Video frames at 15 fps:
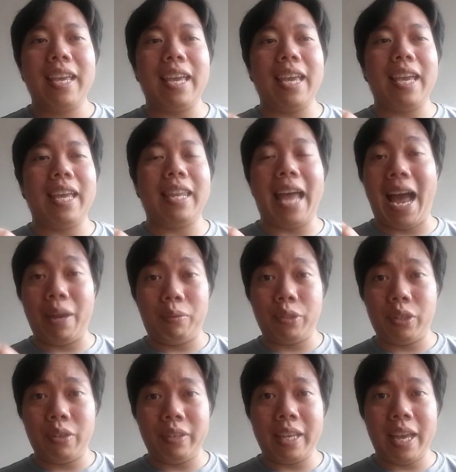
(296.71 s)
and I will
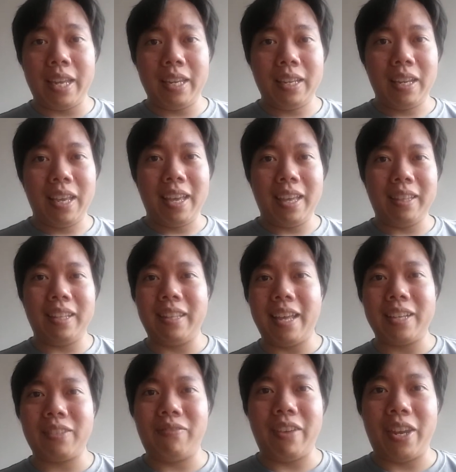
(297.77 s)
see you again in the
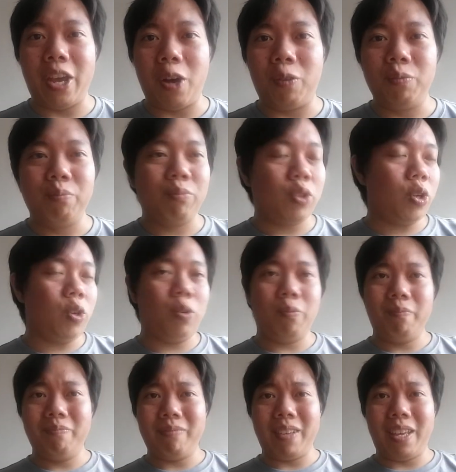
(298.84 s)
next video.
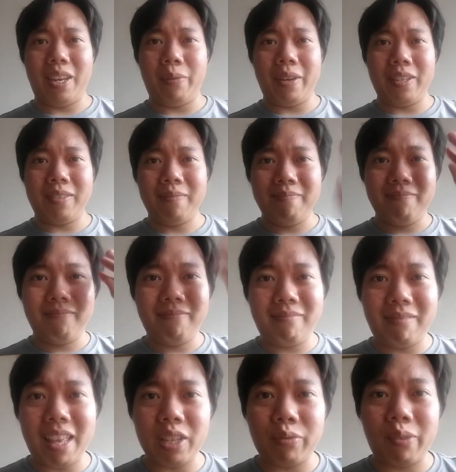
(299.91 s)
So, anyways,
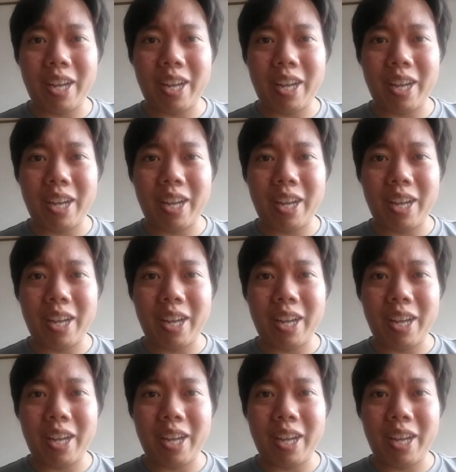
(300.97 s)
Thanks for